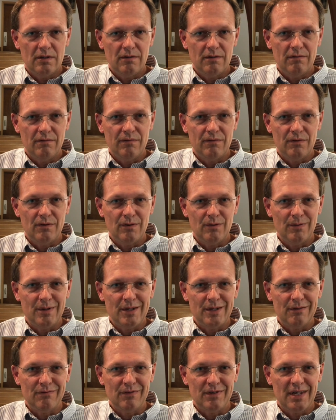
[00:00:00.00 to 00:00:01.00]
for a week
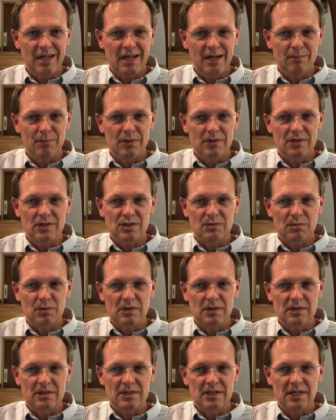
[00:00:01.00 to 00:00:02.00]
of camp at the
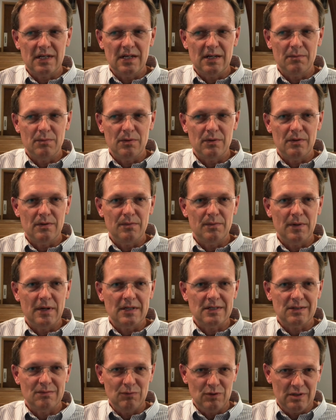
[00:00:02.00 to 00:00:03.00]
Springs camp or
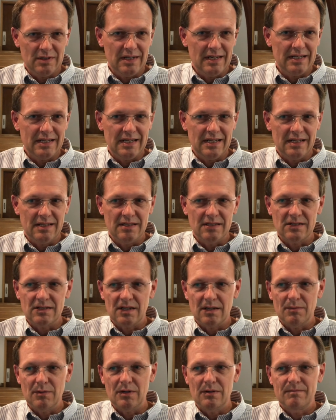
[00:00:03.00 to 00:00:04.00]
possibly Lake Ann this
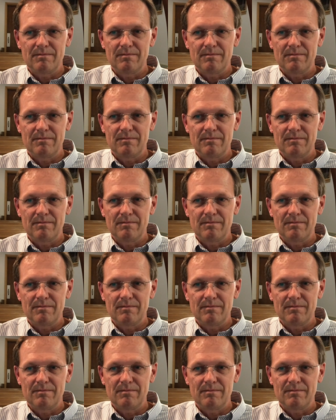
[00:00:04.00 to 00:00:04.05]
summer.